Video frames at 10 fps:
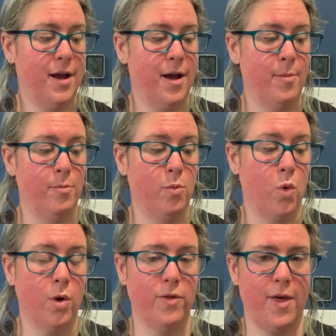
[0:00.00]

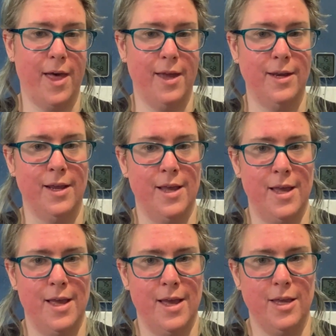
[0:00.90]
more than
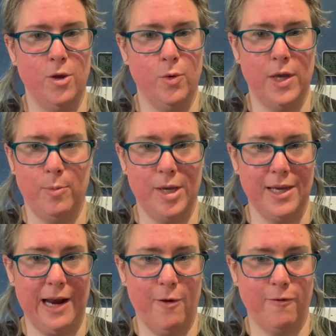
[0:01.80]
you keeping it
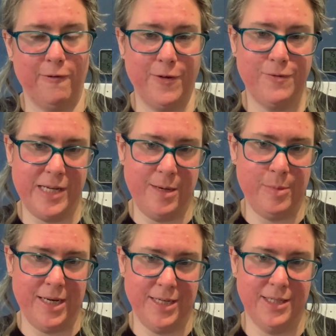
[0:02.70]
out for 15
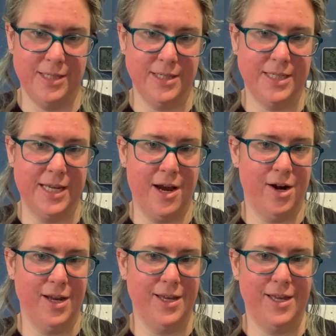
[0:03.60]
minutes and
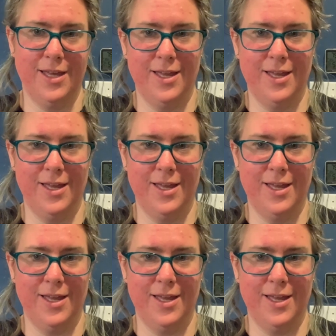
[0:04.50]
scaring it.